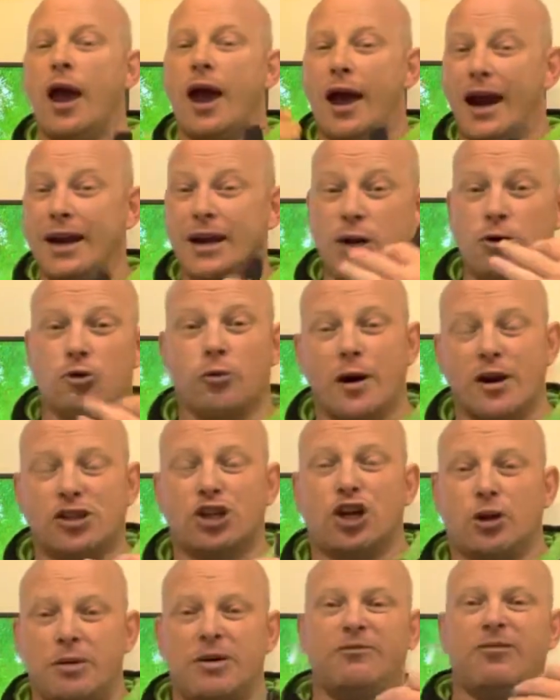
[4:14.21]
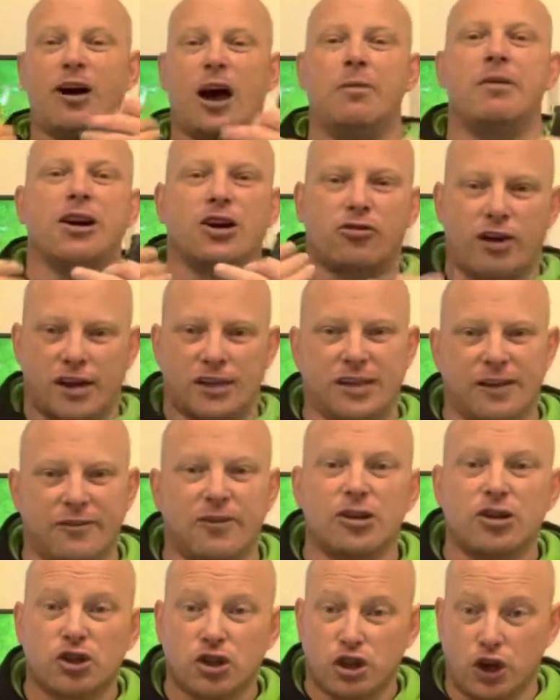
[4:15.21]
in equal measure, could be verbally aggressive
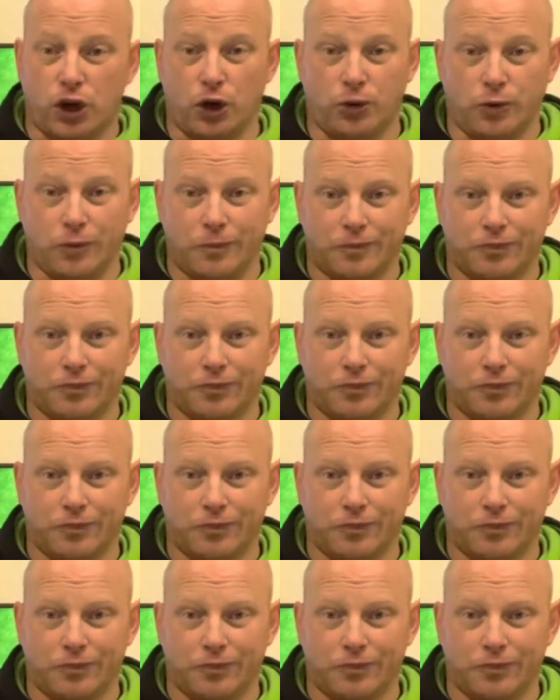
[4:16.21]
too,